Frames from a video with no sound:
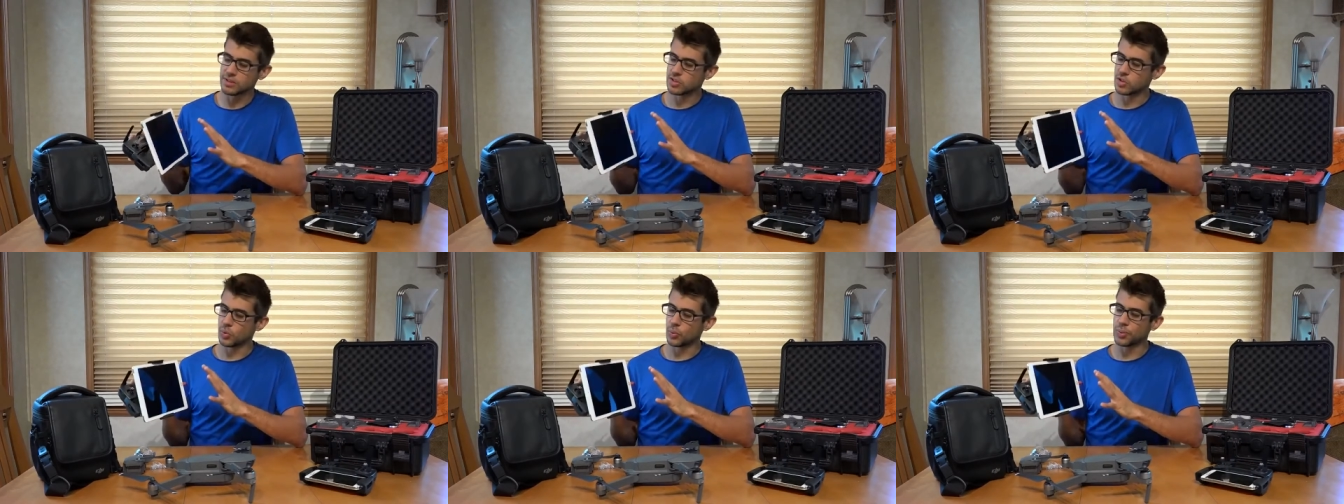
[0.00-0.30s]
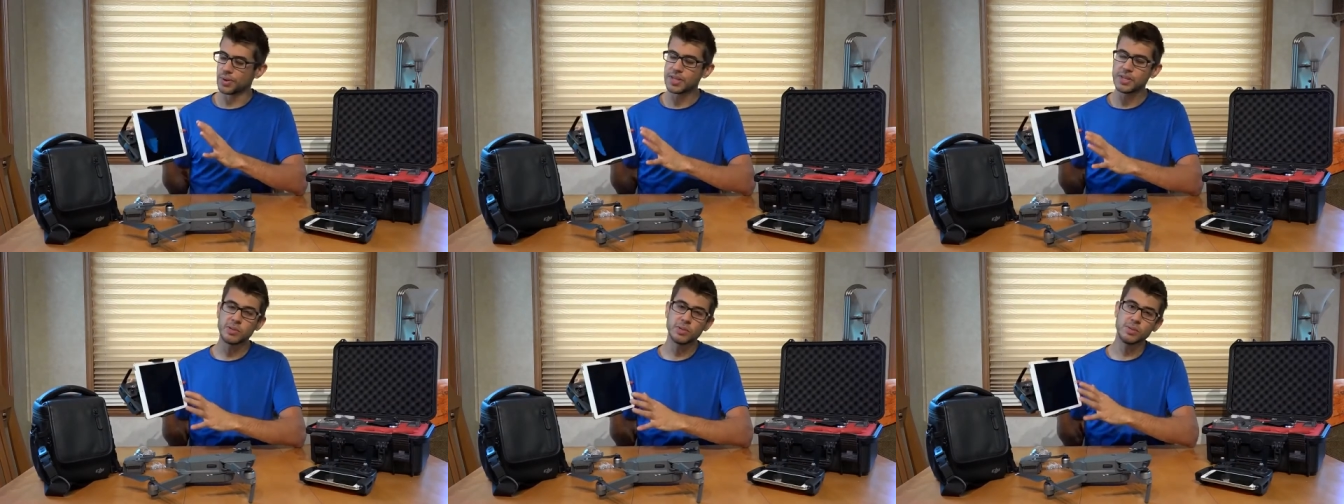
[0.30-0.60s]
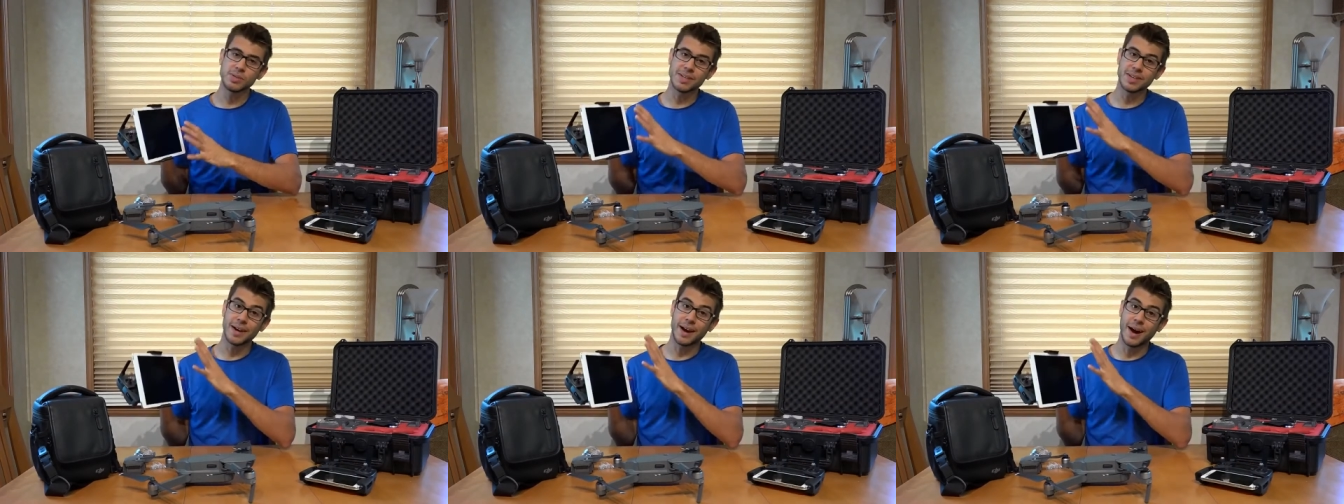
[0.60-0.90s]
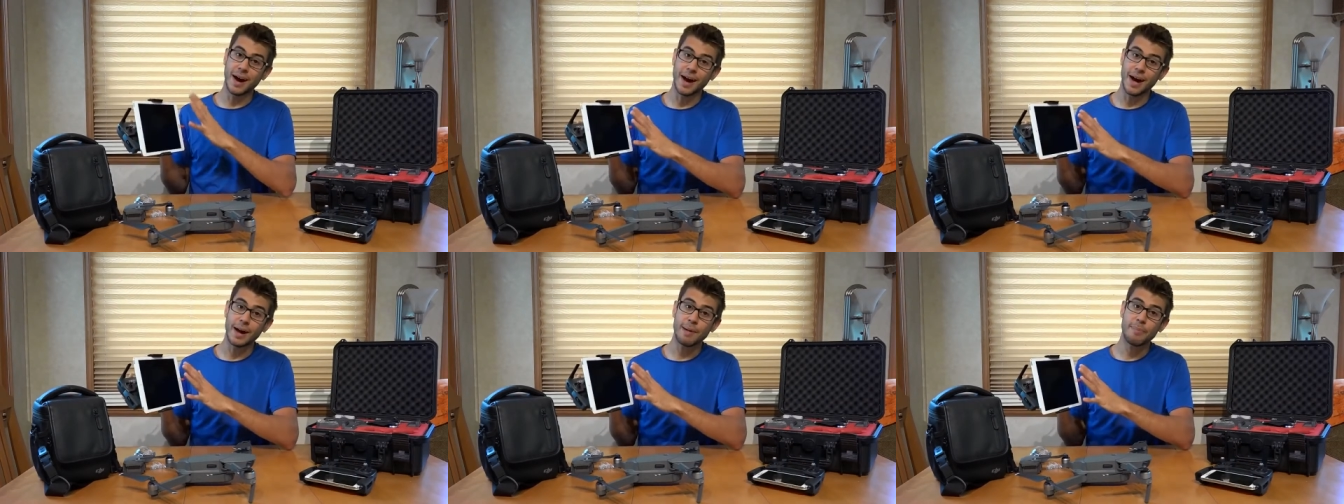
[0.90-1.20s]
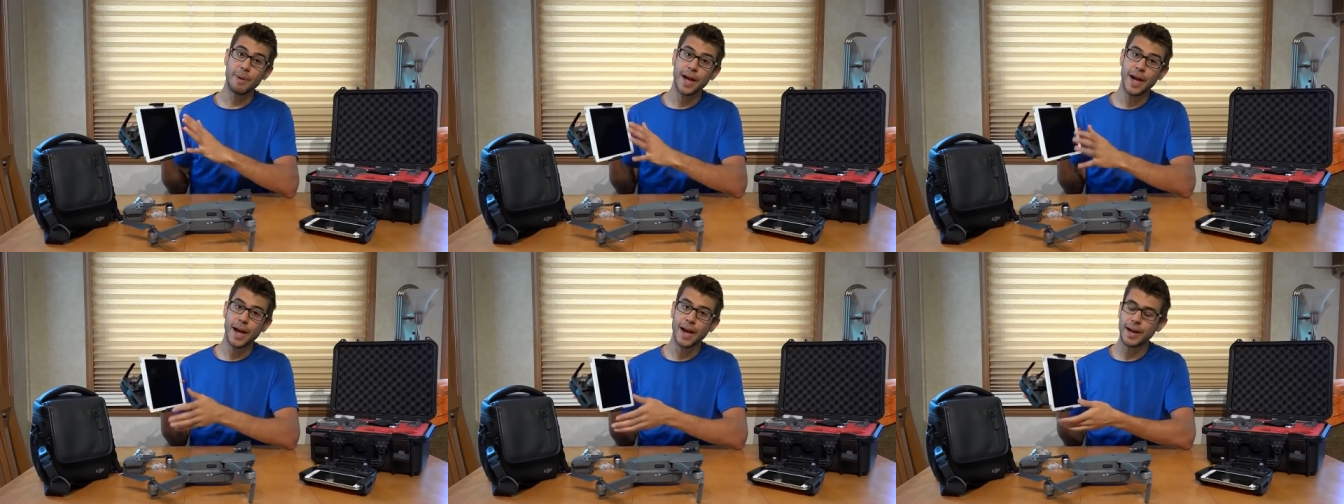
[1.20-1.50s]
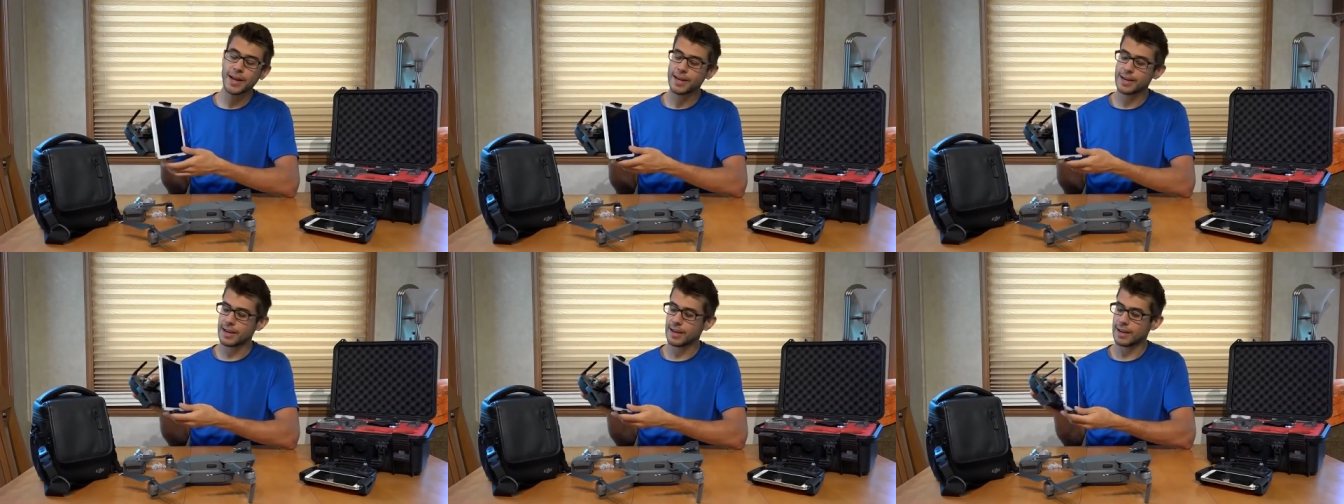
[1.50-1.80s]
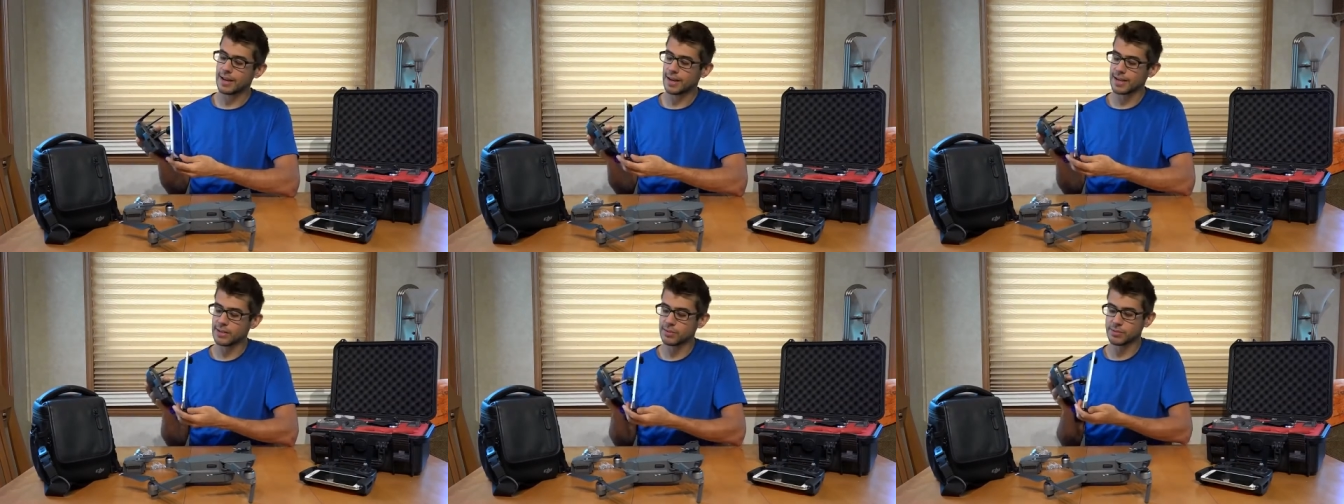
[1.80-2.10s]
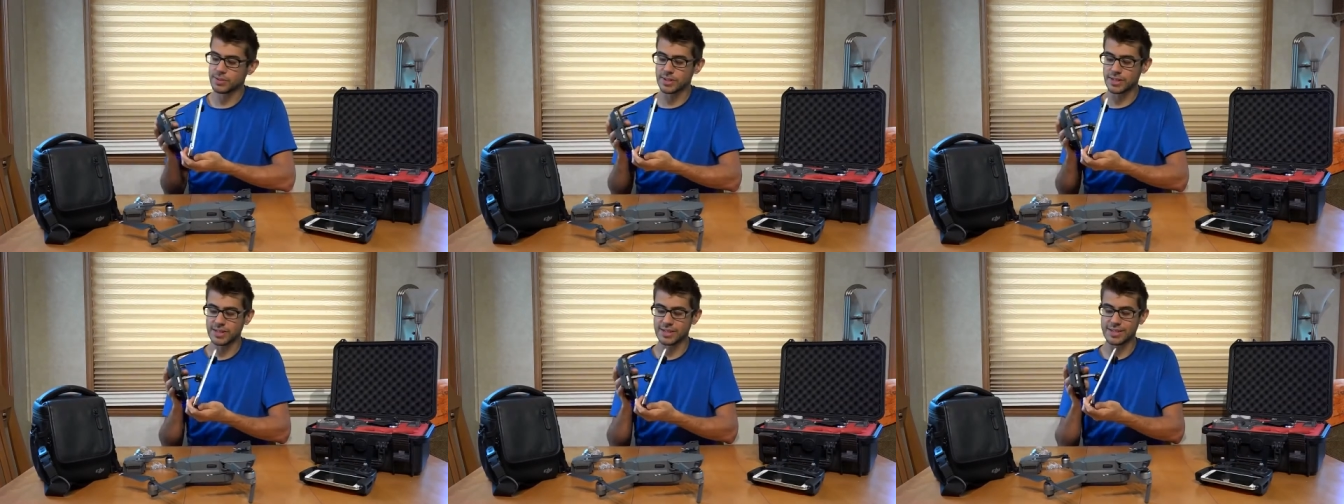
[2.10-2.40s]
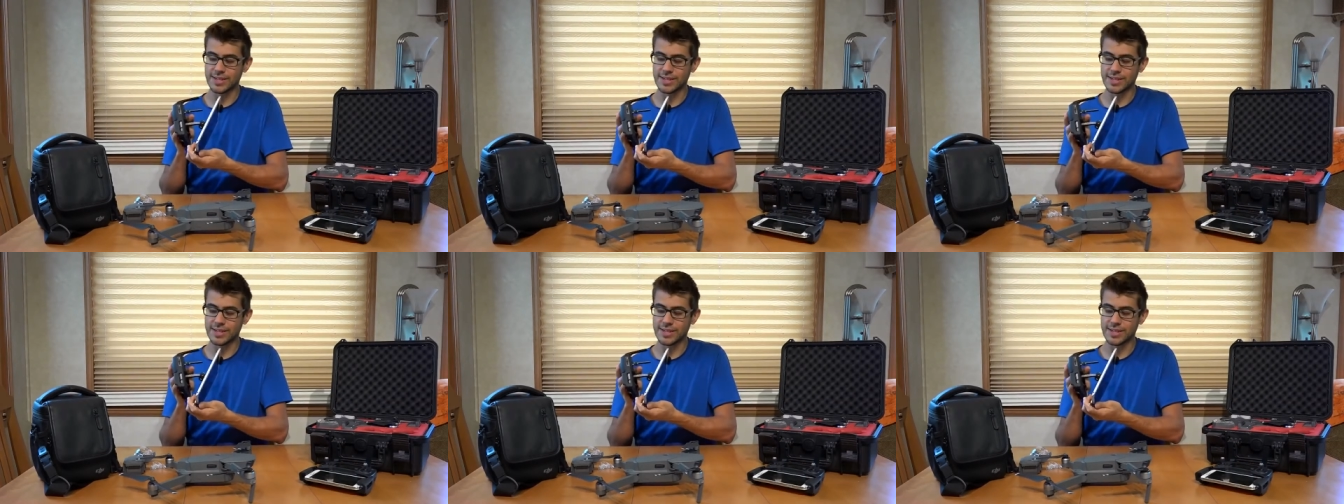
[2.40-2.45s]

so we use an iPad, and I use an